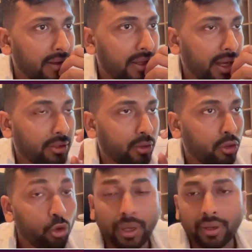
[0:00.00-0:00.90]
Yeah. So
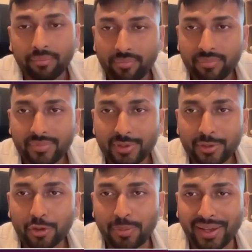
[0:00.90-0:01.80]
Turbe,
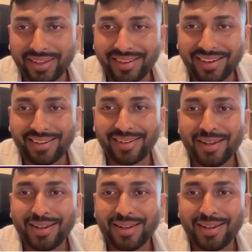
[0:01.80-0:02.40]
right?